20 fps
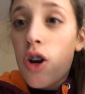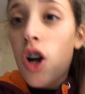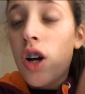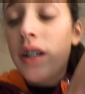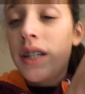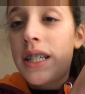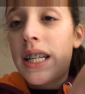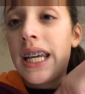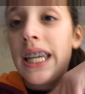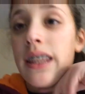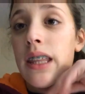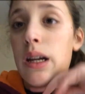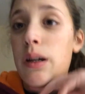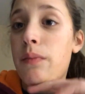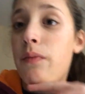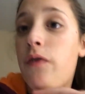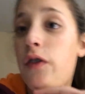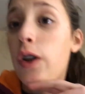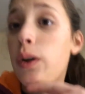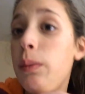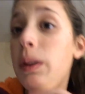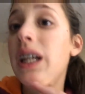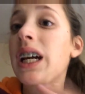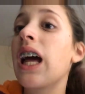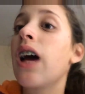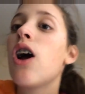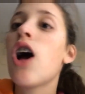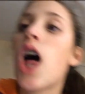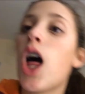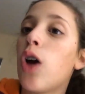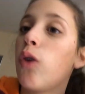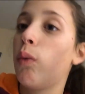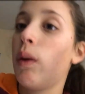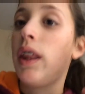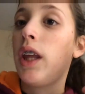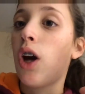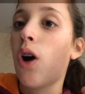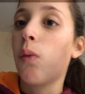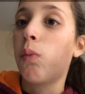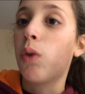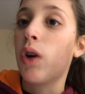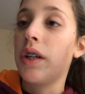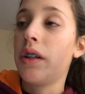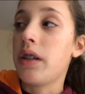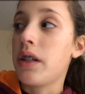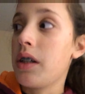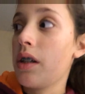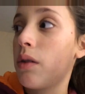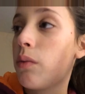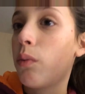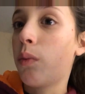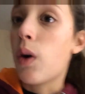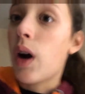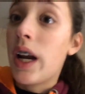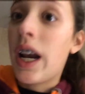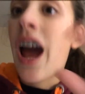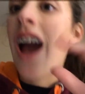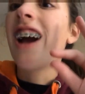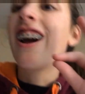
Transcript: current day that I'm filming. I really hope one, one